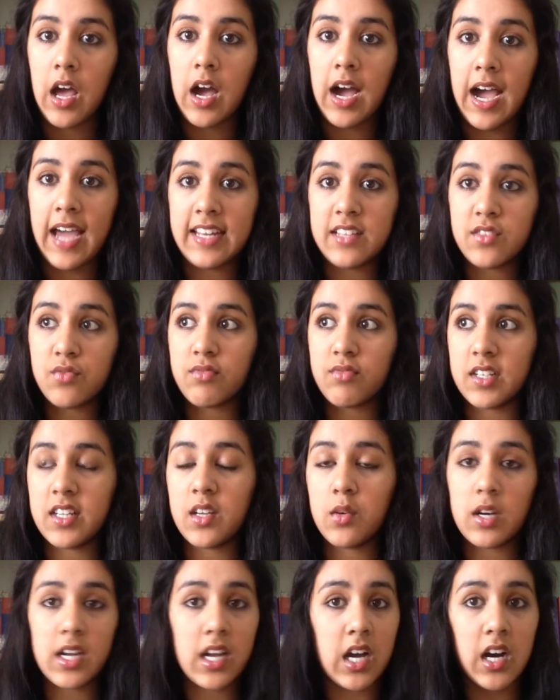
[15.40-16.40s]
and it's really
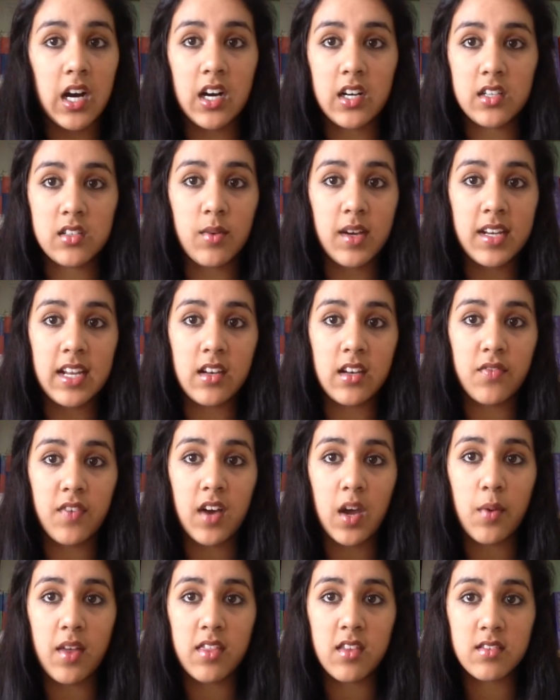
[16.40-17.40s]
quite hard to
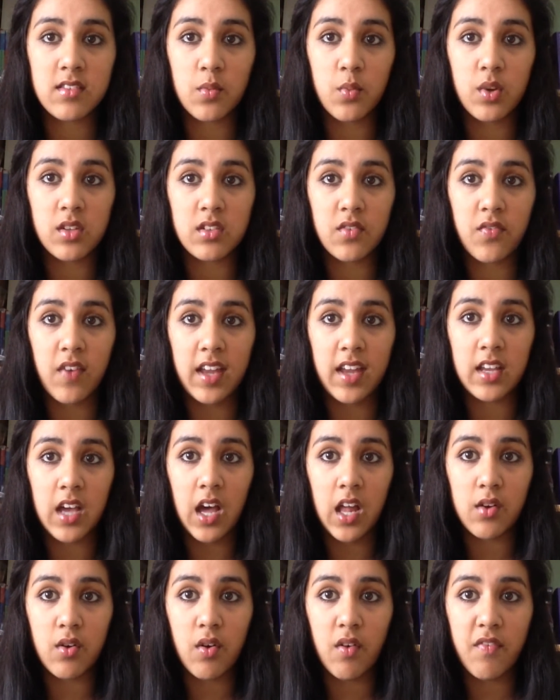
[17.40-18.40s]
identify whether someone's a
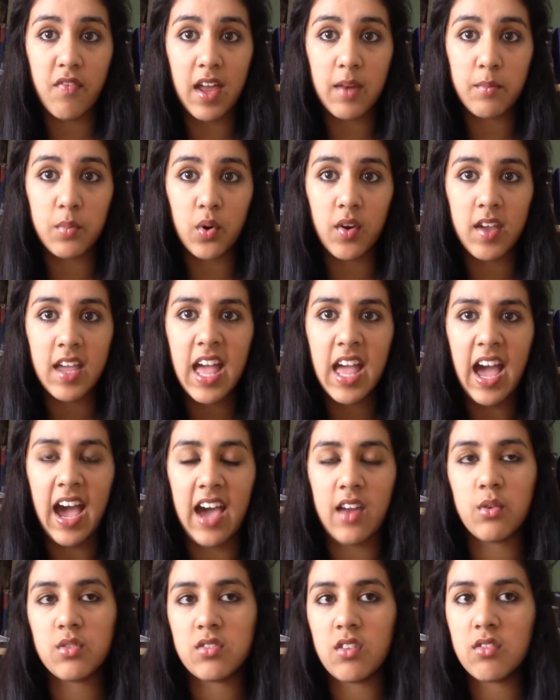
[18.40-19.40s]
fangirl or a fanboy,
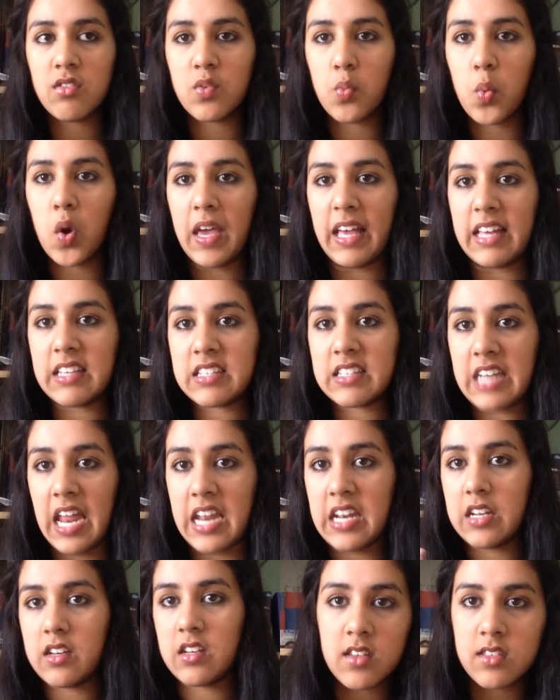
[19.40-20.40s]
and also to what
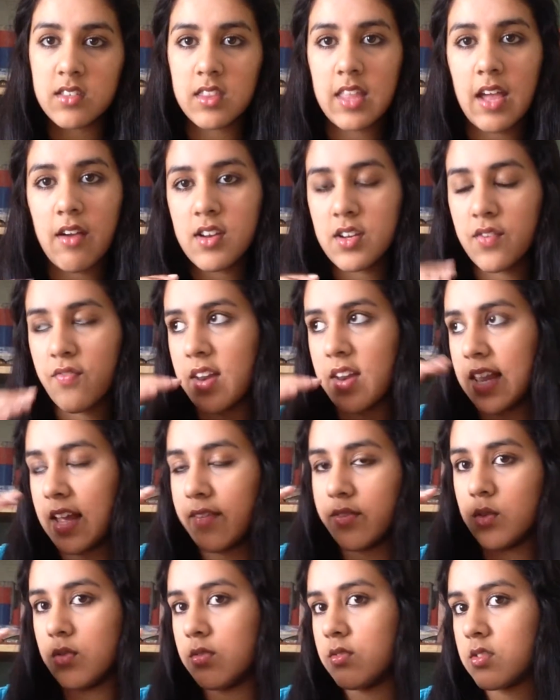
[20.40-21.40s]
extent. There are different
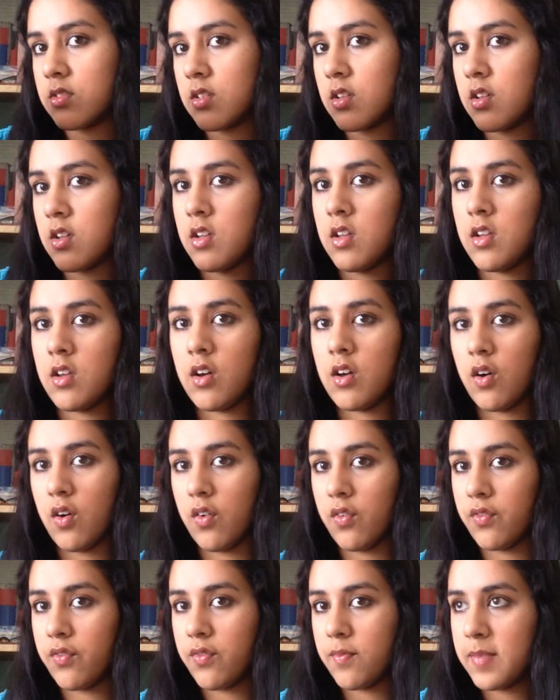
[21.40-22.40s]
levels
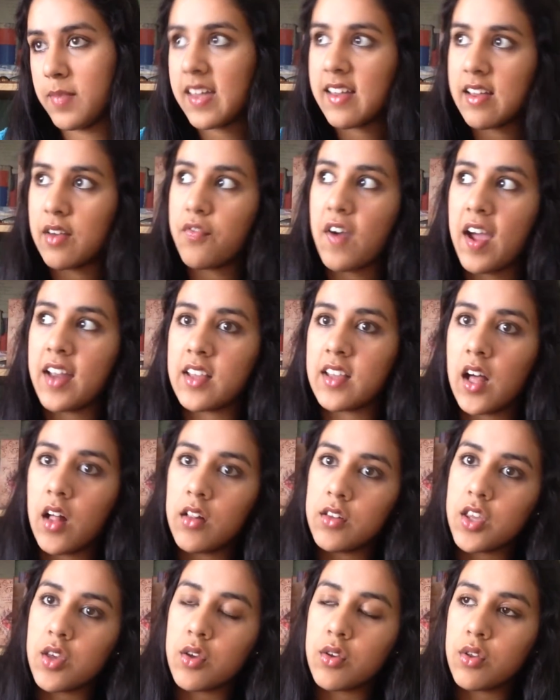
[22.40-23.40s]
of being a
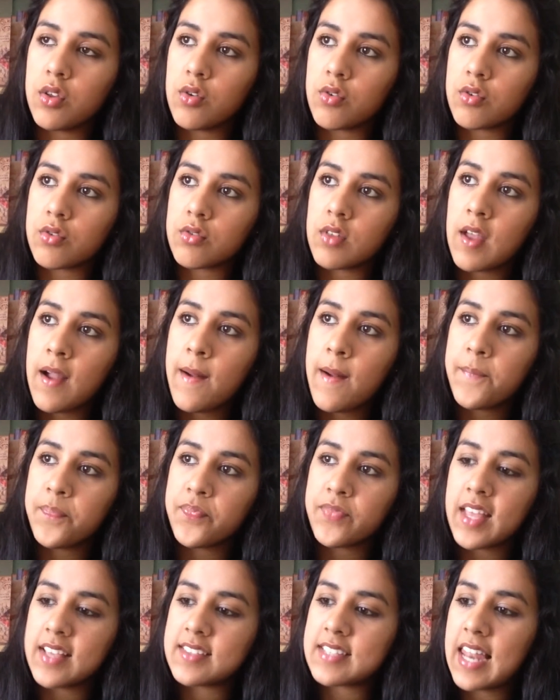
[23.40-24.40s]
fangirl.
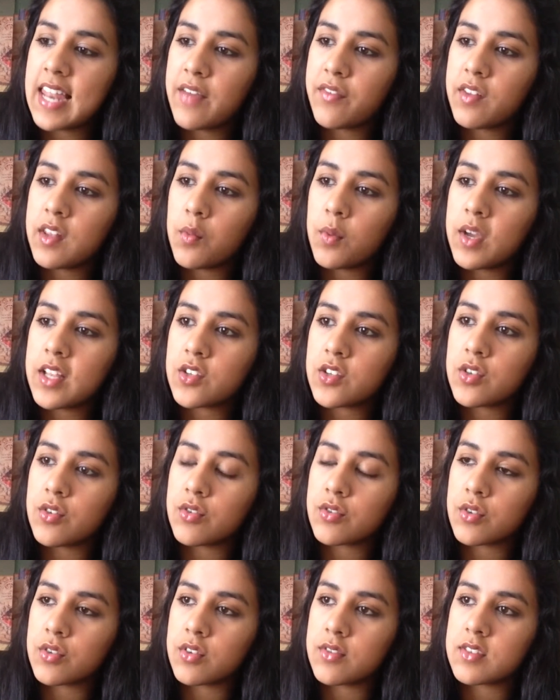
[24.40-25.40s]
There's a level at which you're
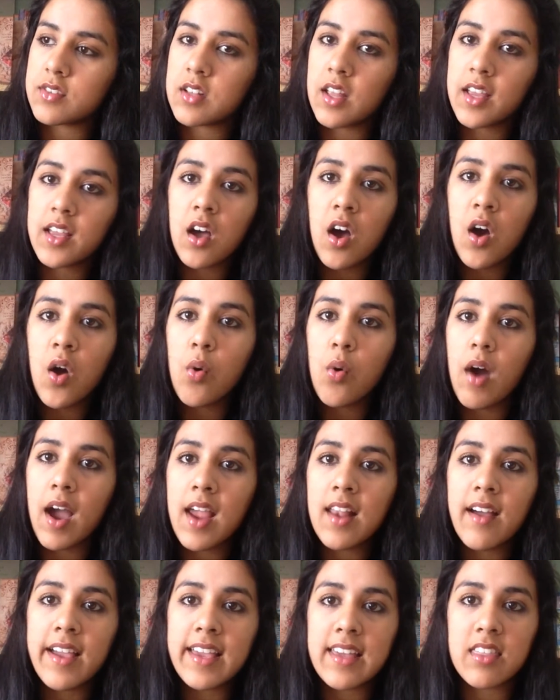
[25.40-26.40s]
sort of just like, oh, I
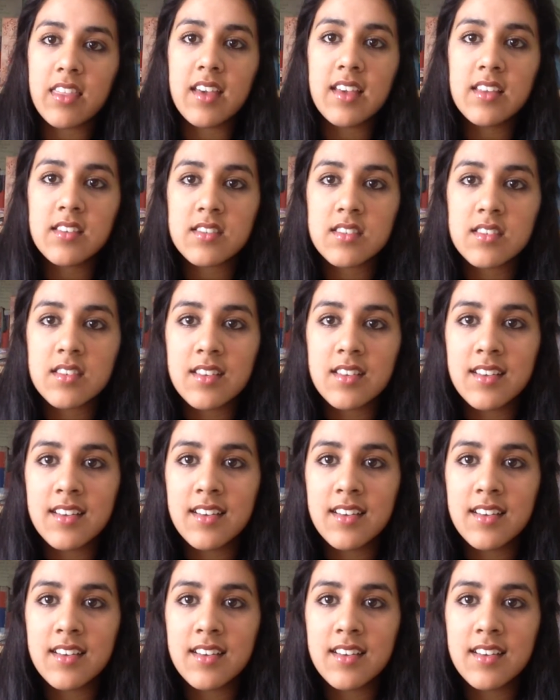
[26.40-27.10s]
like this.